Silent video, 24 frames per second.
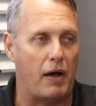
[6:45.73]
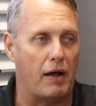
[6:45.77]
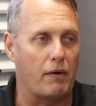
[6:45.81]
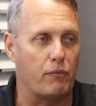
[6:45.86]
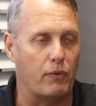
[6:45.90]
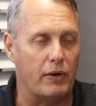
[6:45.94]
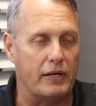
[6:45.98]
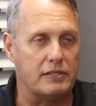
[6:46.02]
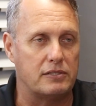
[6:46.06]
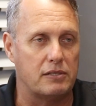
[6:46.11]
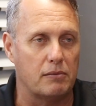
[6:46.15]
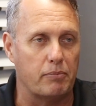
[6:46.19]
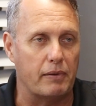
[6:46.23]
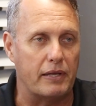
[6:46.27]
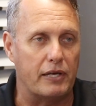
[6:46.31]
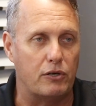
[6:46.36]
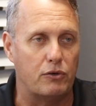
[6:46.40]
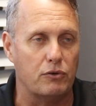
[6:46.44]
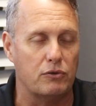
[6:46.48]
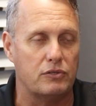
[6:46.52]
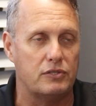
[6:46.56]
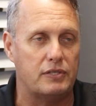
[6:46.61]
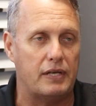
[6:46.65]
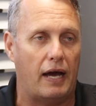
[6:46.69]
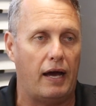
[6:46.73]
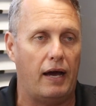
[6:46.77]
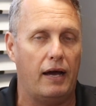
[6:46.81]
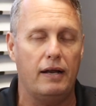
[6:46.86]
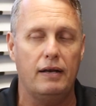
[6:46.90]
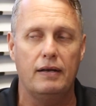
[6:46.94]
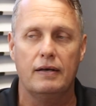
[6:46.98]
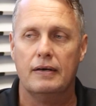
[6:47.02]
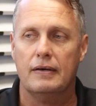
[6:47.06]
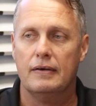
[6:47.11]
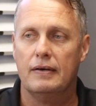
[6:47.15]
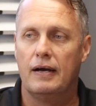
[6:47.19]
a reasonably good
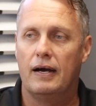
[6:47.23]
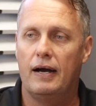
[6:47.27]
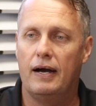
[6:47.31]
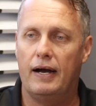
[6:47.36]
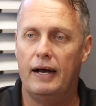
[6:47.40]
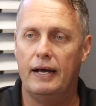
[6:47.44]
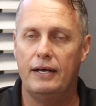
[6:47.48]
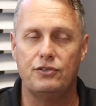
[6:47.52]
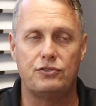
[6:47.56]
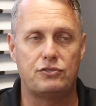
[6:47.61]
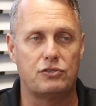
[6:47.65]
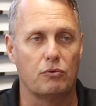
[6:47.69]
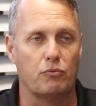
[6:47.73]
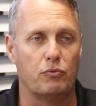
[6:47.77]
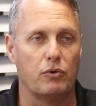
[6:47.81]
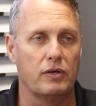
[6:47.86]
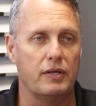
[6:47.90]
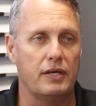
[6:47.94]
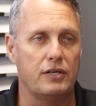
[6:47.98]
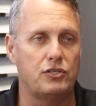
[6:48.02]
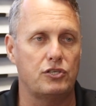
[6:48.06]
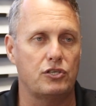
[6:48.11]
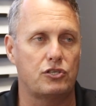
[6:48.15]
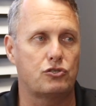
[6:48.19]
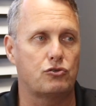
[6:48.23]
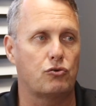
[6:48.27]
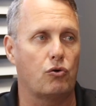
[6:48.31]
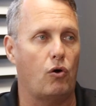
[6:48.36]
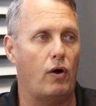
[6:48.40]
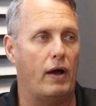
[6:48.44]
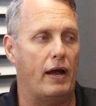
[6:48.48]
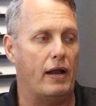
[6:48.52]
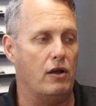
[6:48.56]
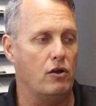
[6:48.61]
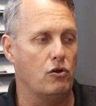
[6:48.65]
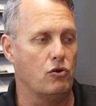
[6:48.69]
dad uh, is to really just
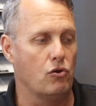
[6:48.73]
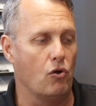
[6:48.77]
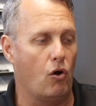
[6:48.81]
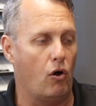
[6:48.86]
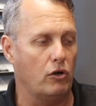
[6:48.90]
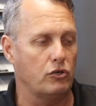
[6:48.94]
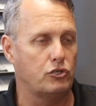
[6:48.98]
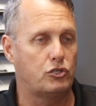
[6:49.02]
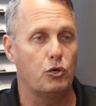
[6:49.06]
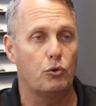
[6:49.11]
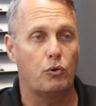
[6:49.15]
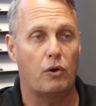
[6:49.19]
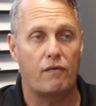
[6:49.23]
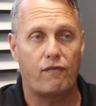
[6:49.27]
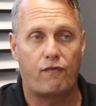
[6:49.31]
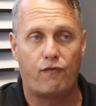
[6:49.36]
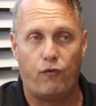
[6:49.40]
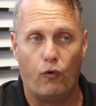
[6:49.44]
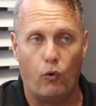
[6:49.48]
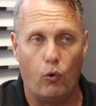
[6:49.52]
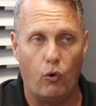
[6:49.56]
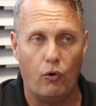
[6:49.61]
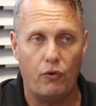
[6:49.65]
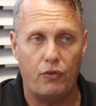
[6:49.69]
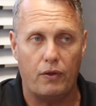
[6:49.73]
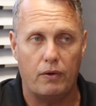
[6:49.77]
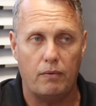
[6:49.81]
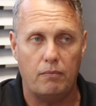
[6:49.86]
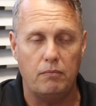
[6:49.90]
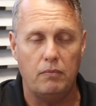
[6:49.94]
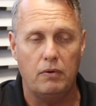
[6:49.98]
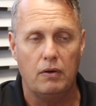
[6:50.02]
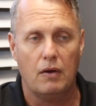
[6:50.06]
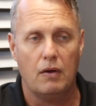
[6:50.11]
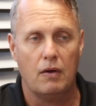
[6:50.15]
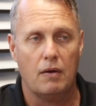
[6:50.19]
try and not do it for
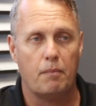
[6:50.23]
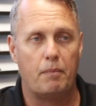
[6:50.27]
them,